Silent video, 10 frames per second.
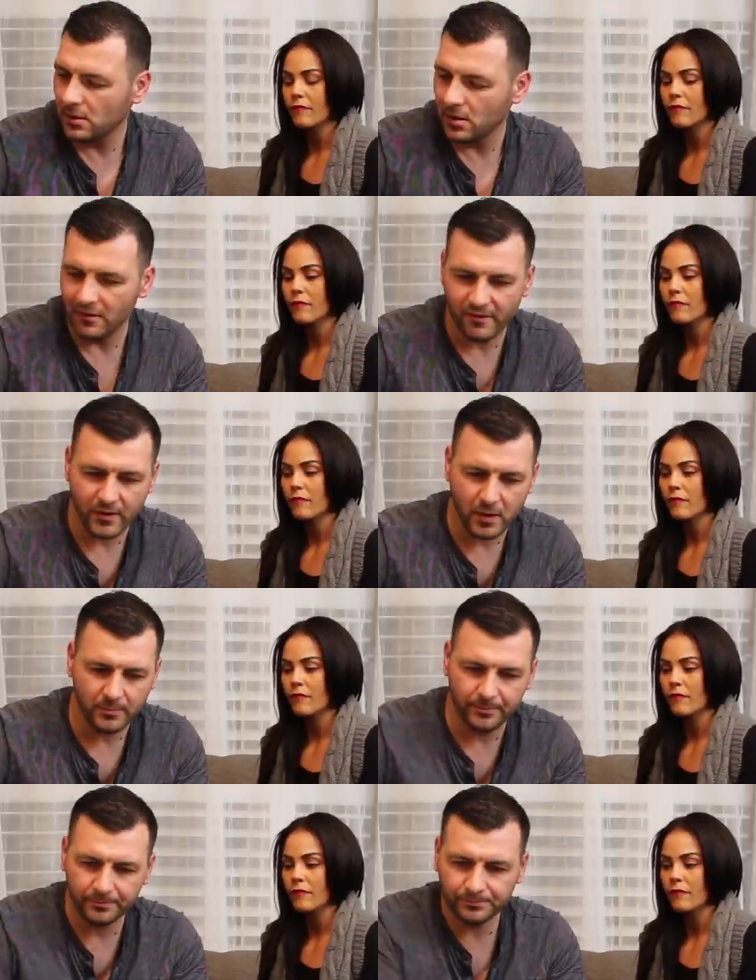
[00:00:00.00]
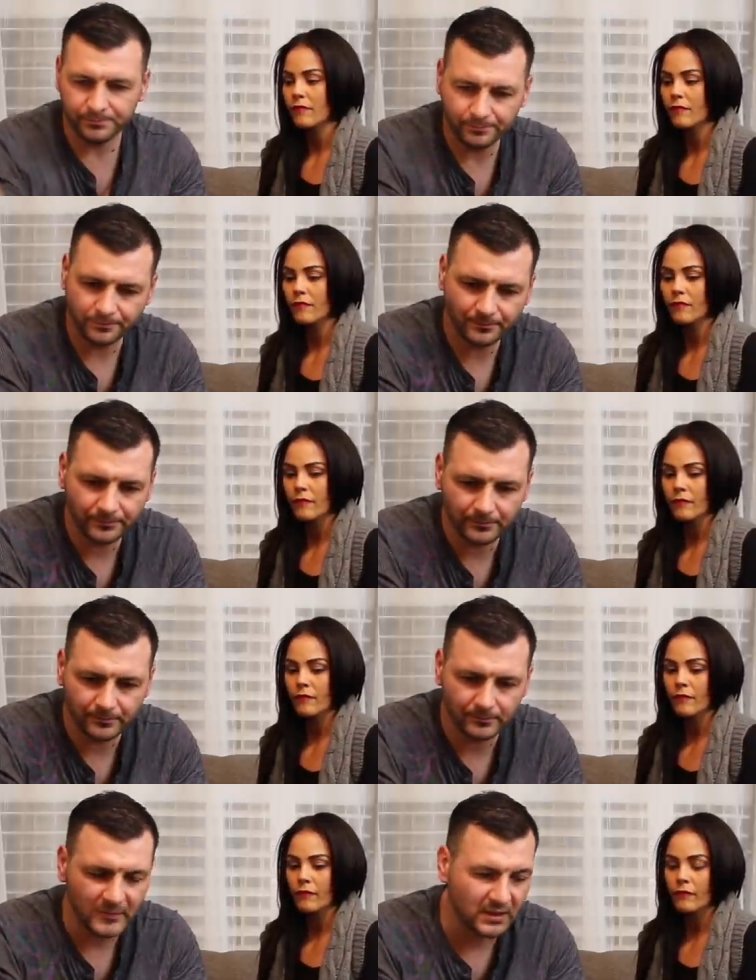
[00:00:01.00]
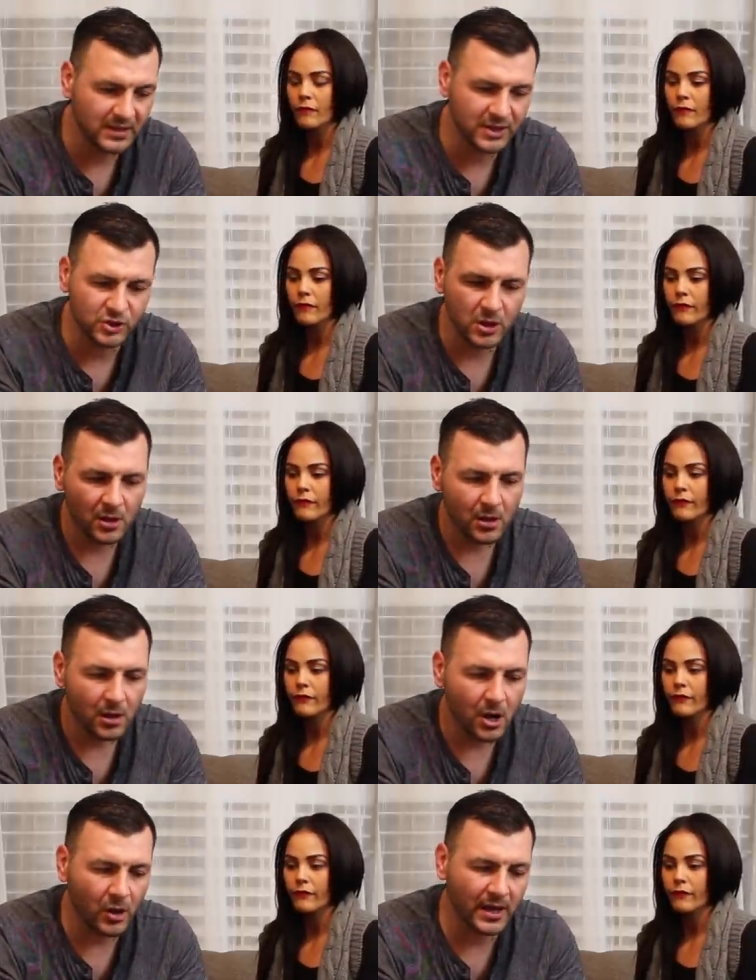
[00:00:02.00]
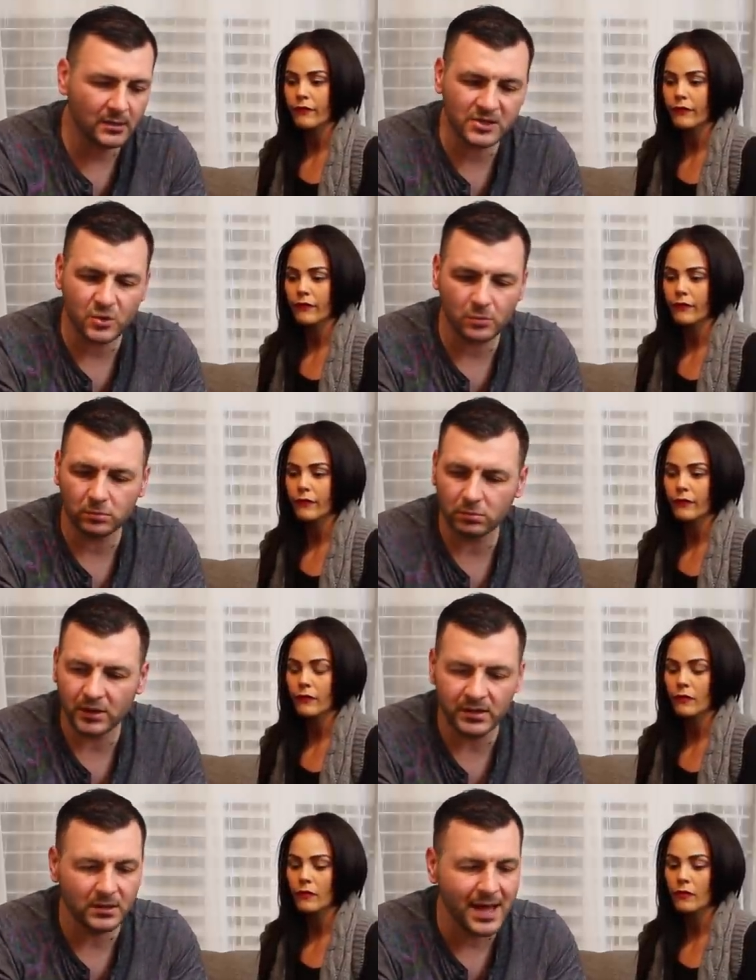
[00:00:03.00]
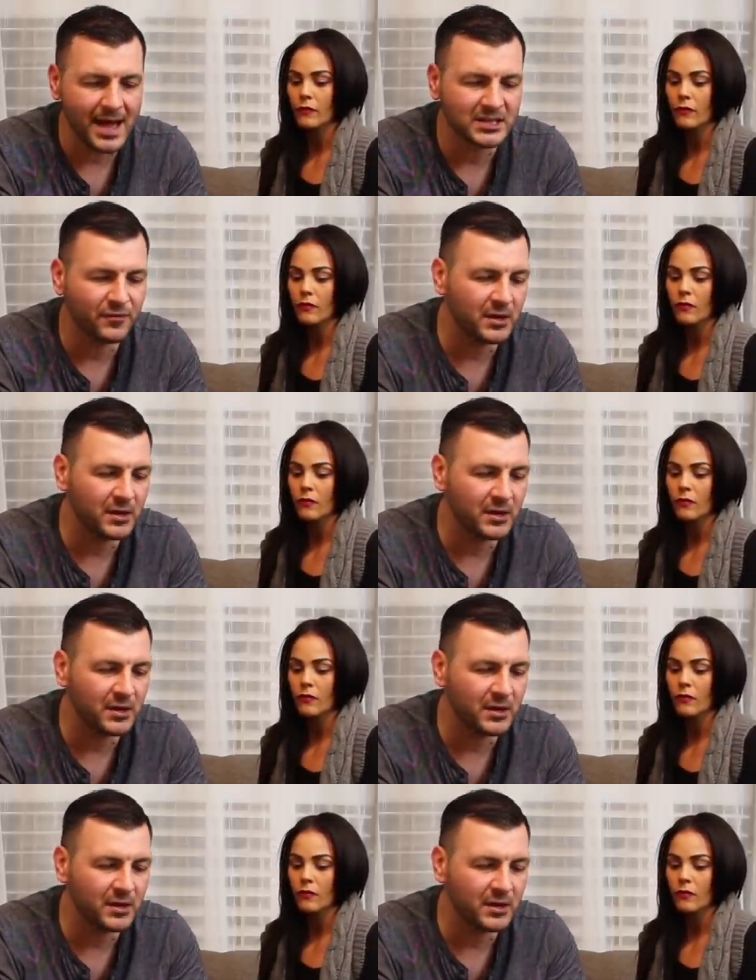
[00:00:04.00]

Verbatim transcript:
Speaker 1: of um, Lidge. Okay, so in the last